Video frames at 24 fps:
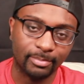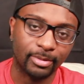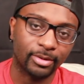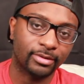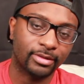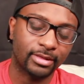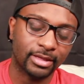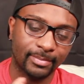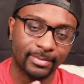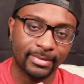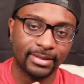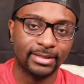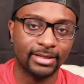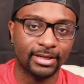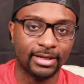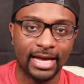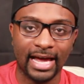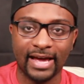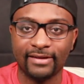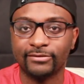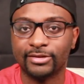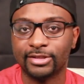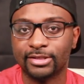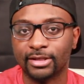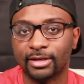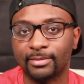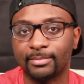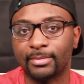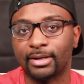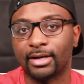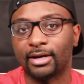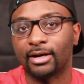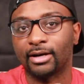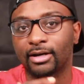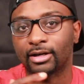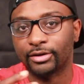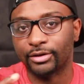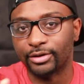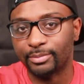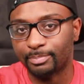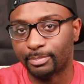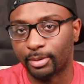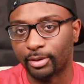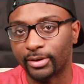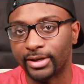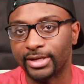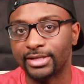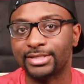Both of them did have some
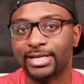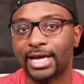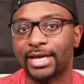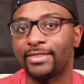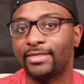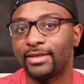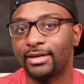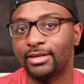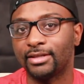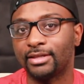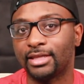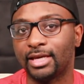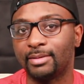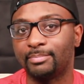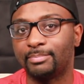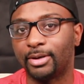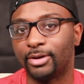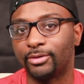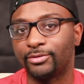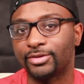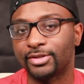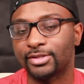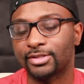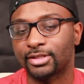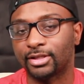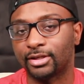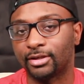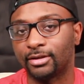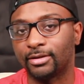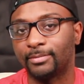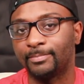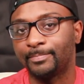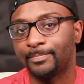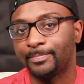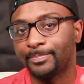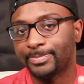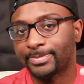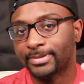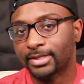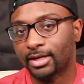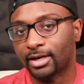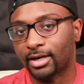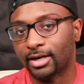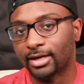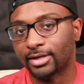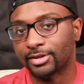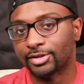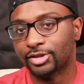good points. I think they both still
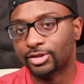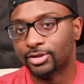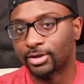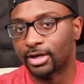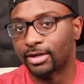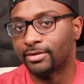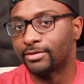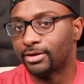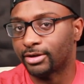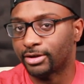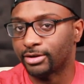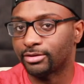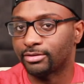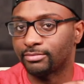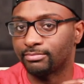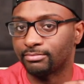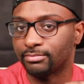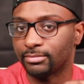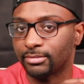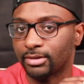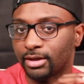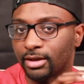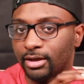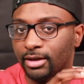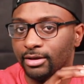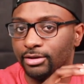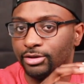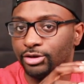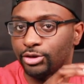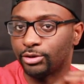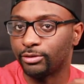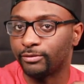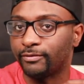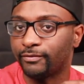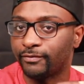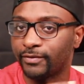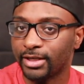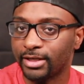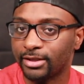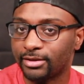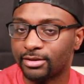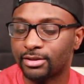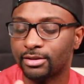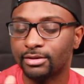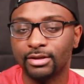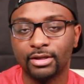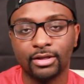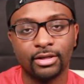stood on their two
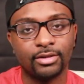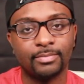feet.